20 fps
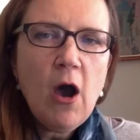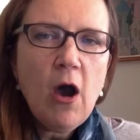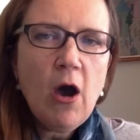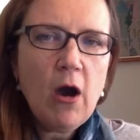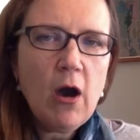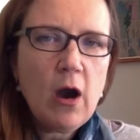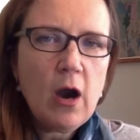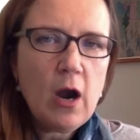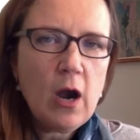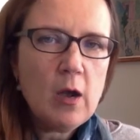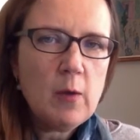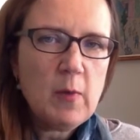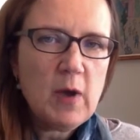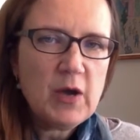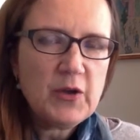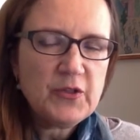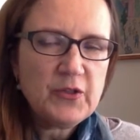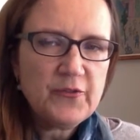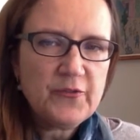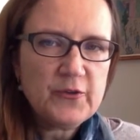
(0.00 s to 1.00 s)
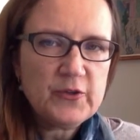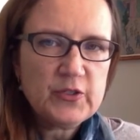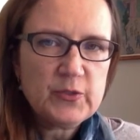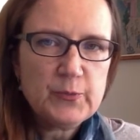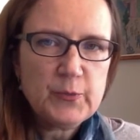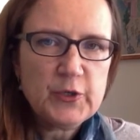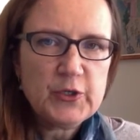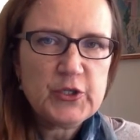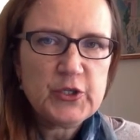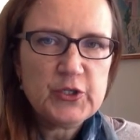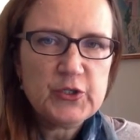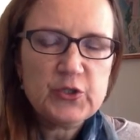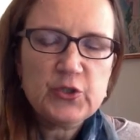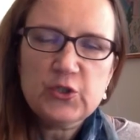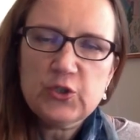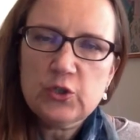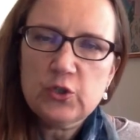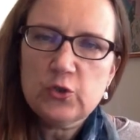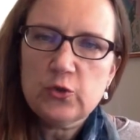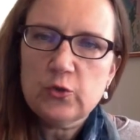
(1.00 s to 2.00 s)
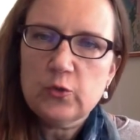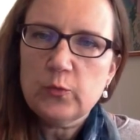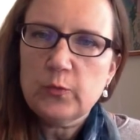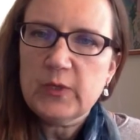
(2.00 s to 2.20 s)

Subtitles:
are among the first merchants to